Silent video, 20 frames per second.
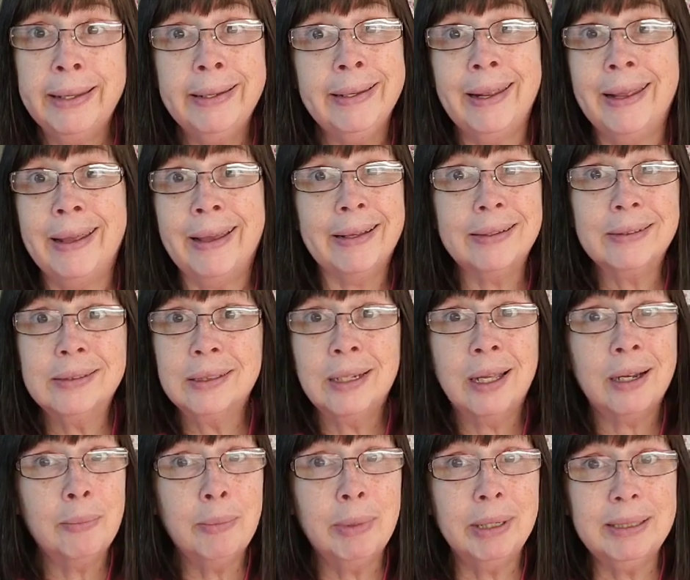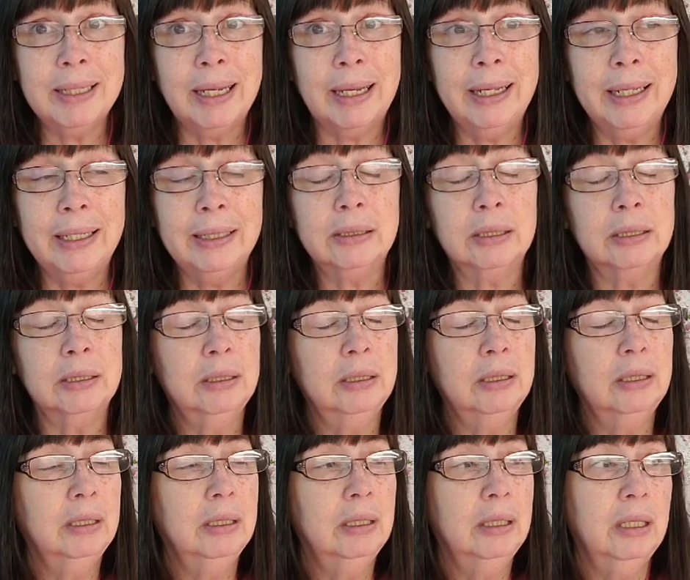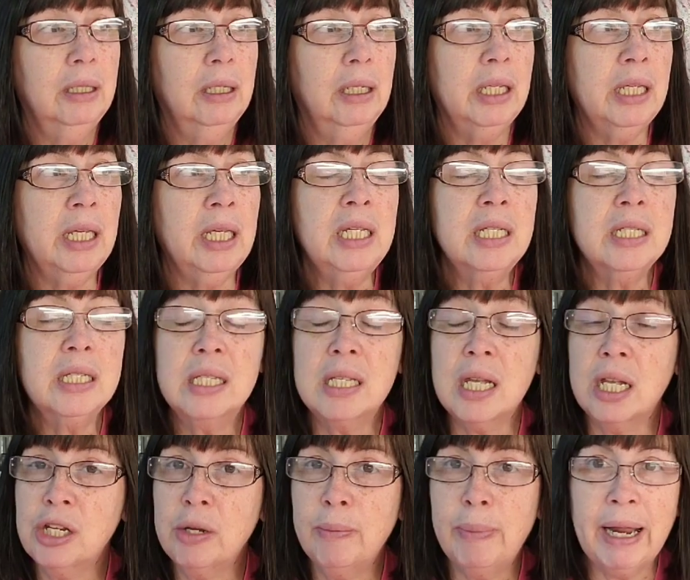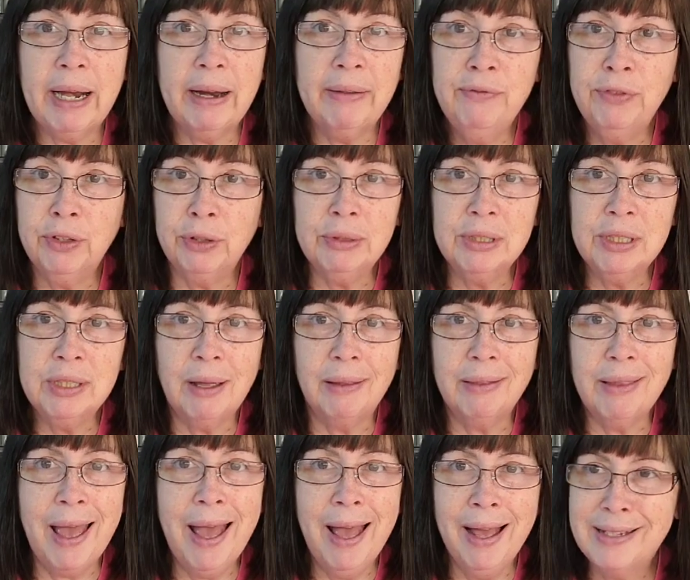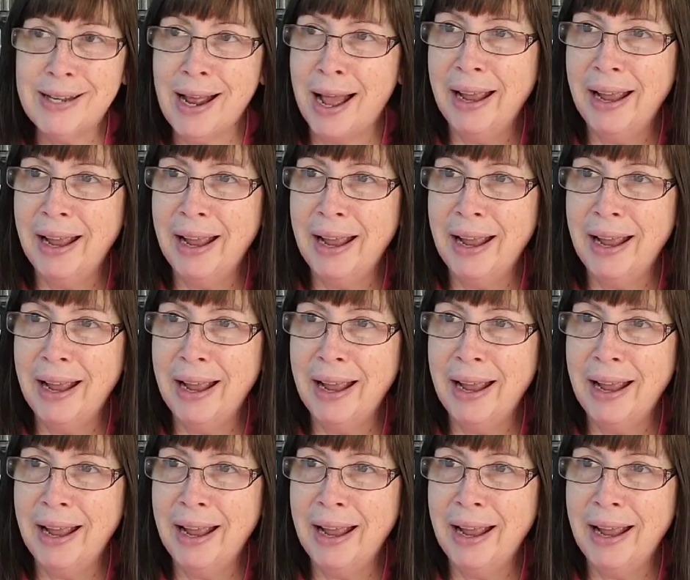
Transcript: And yeah, it's not on my diet. He is such a bad influence on that,